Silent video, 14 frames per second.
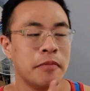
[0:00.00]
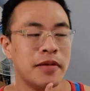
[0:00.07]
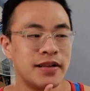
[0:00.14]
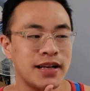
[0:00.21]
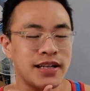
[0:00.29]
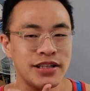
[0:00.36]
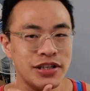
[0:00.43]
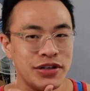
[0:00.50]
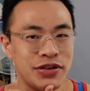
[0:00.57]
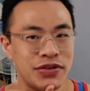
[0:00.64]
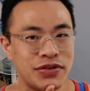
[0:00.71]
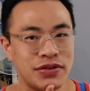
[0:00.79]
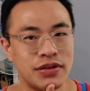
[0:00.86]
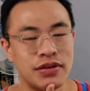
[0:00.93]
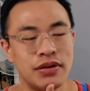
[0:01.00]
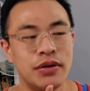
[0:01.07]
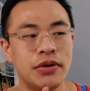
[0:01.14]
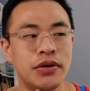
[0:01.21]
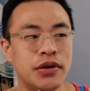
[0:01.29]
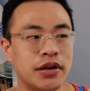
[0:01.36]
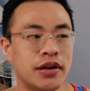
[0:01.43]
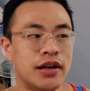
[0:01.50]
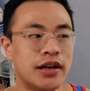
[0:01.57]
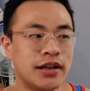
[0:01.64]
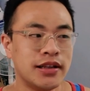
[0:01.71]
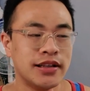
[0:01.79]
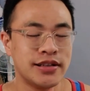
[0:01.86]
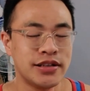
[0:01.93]
besides the news or
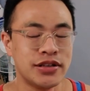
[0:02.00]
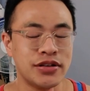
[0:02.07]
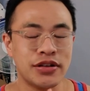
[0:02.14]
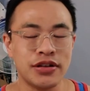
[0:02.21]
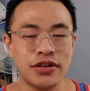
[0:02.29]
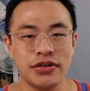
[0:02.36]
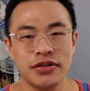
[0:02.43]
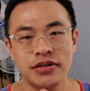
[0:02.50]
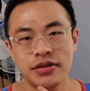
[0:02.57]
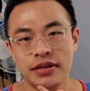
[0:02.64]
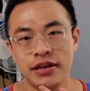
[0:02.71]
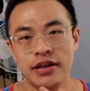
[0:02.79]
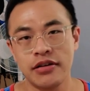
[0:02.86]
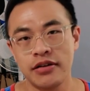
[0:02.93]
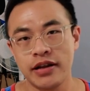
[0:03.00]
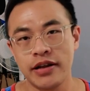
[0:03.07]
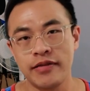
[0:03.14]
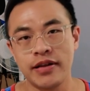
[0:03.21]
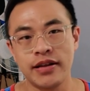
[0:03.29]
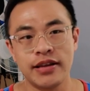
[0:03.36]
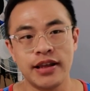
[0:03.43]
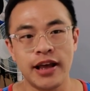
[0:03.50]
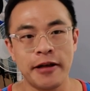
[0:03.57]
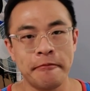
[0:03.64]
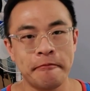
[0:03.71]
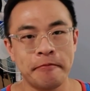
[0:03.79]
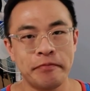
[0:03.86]
listen to the news or anyways. Yeah.